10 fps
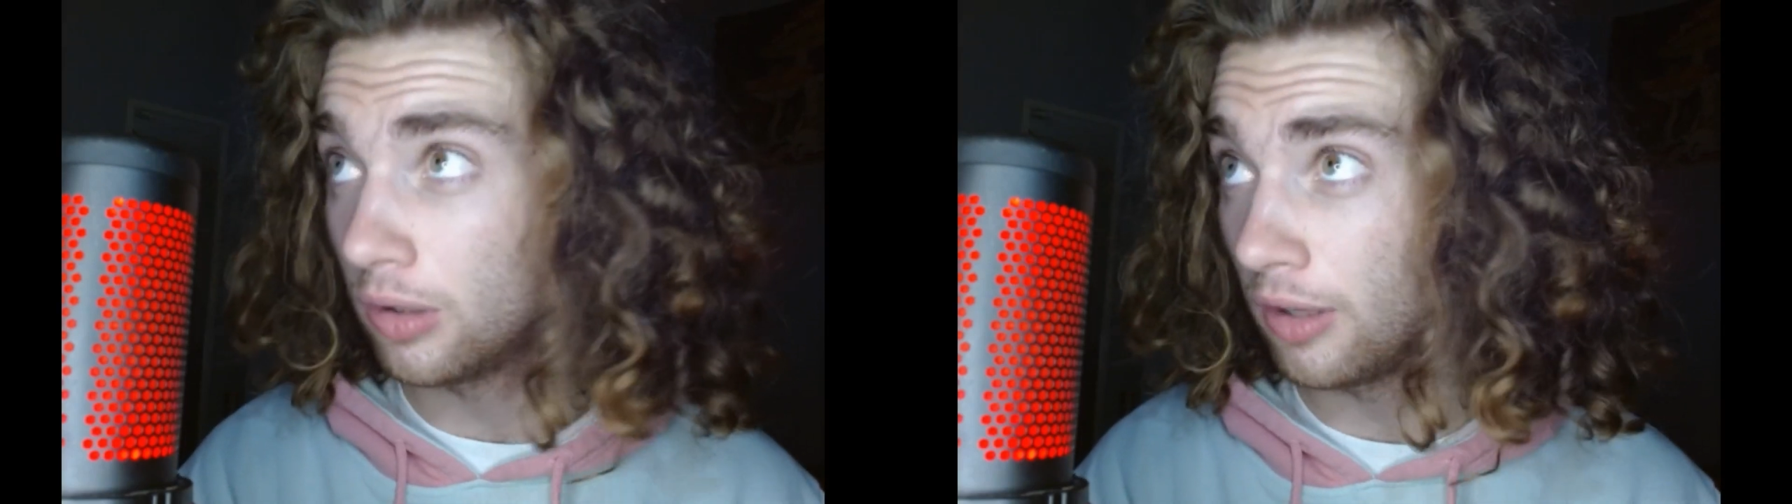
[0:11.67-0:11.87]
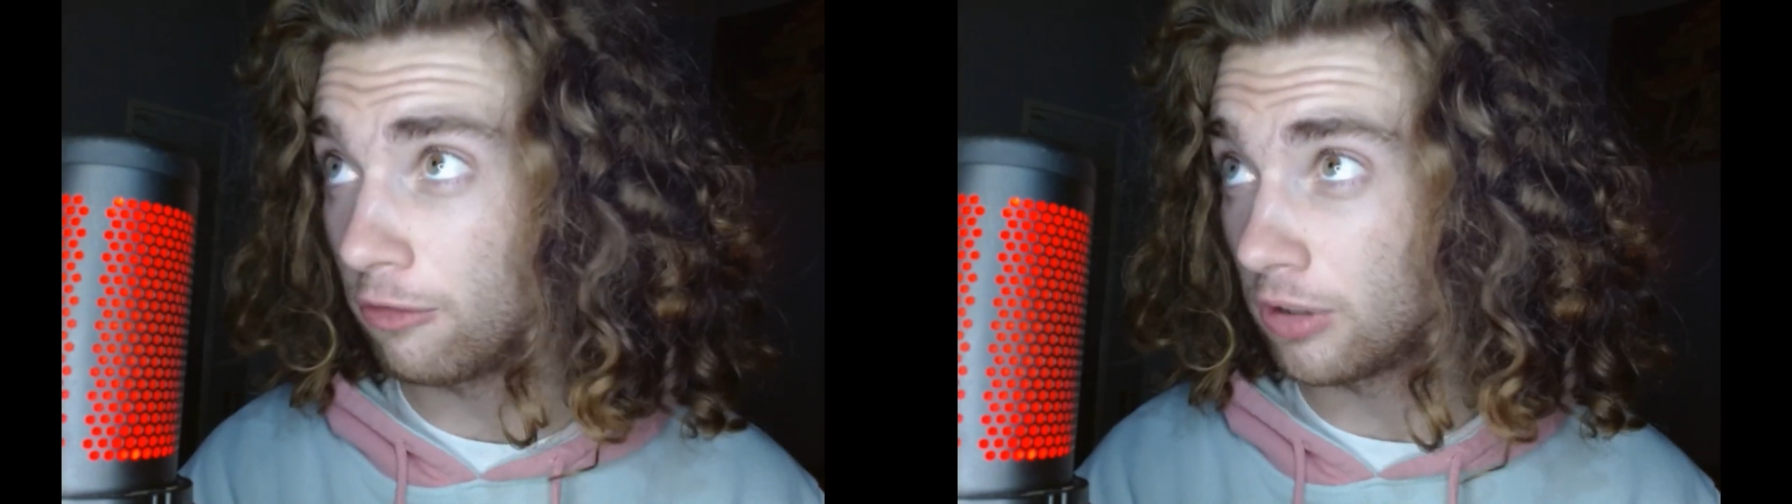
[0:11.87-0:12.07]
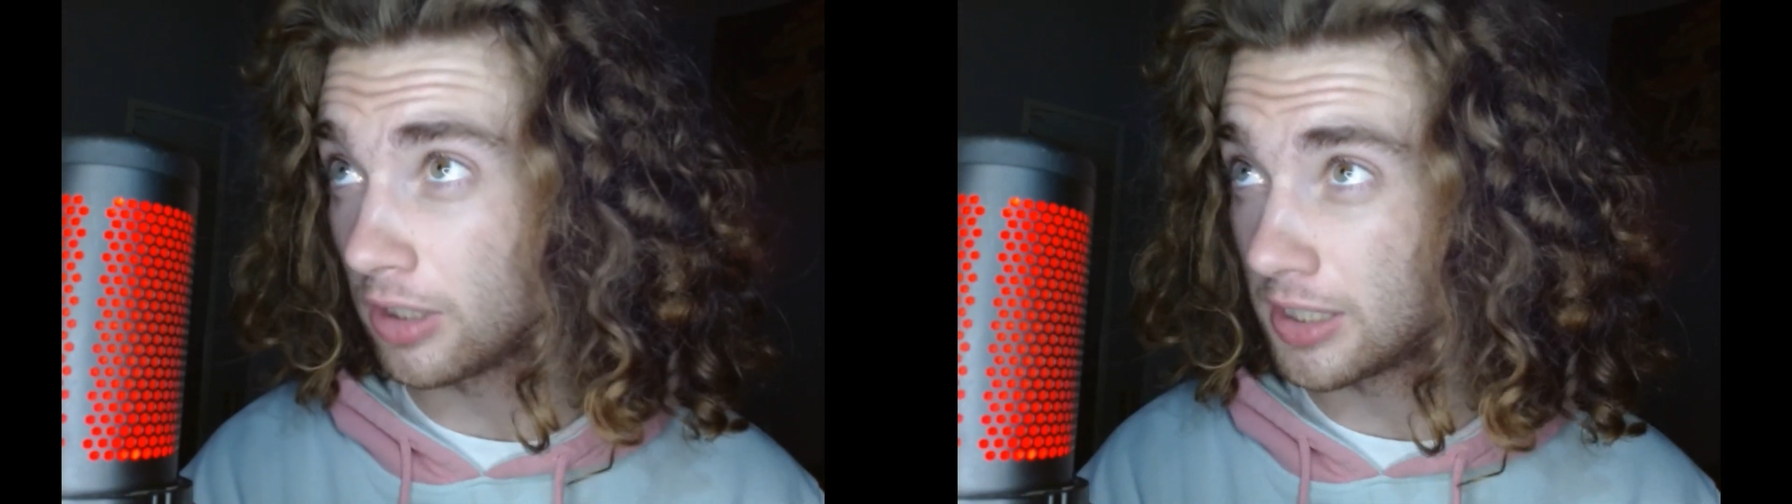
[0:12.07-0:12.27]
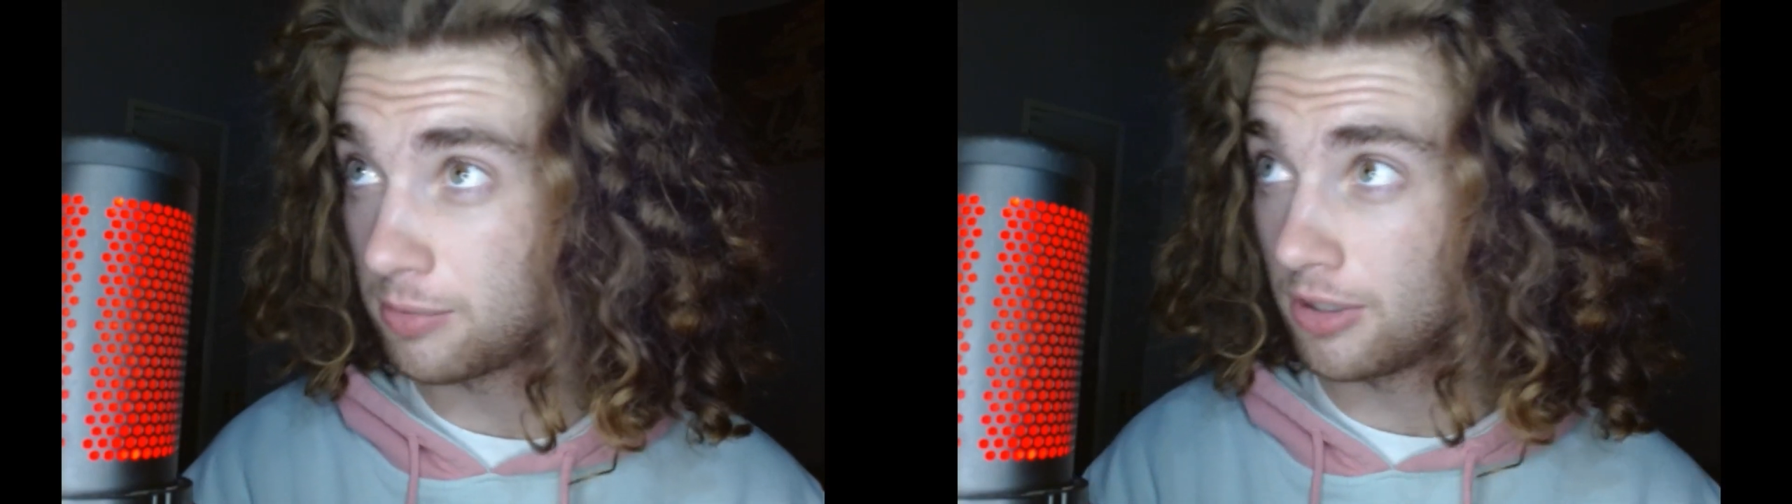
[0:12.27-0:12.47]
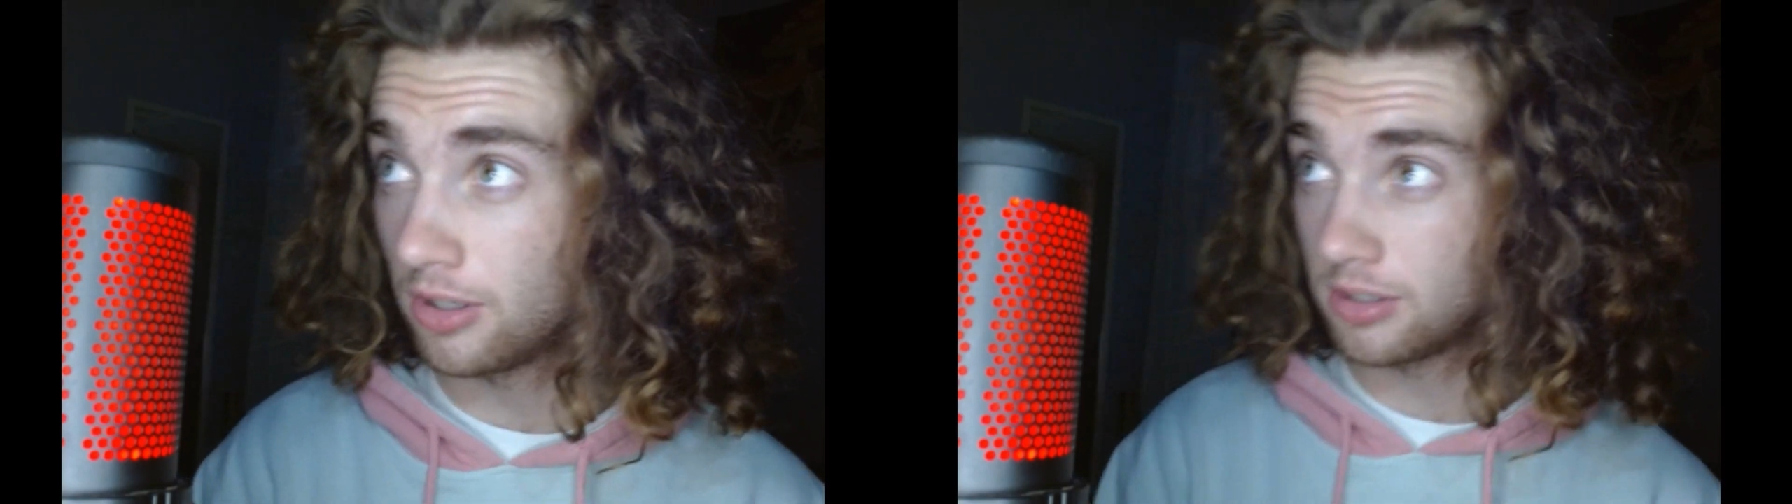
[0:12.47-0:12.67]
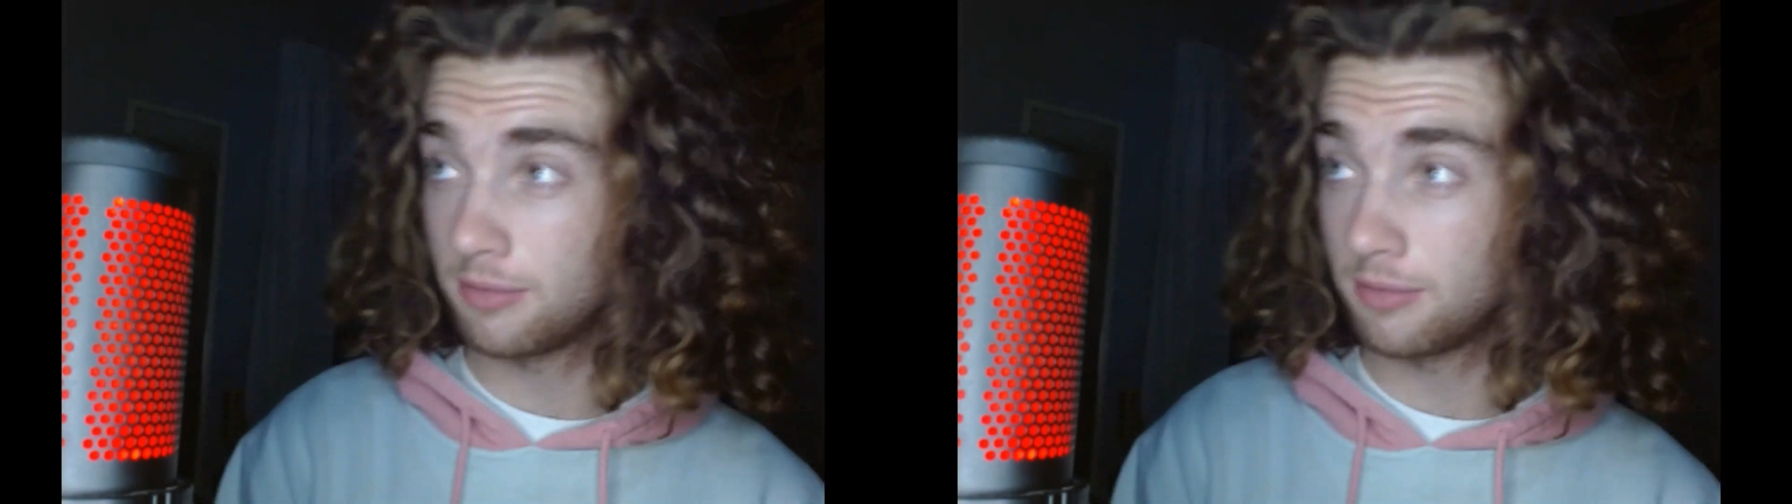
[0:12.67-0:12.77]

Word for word: leveling experience,